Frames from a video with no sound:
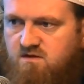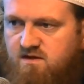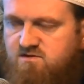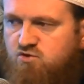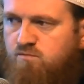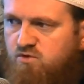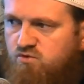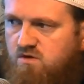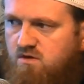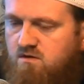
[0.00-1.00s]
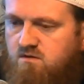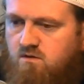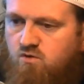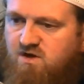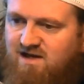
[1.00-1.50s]
It's a communal
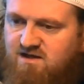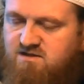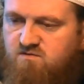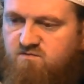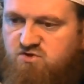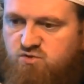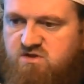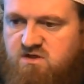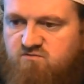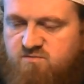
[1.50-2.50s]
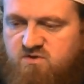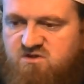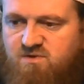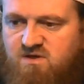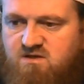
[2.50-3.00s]
or collective duty,
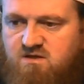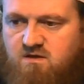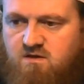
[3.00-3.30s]
responsibility.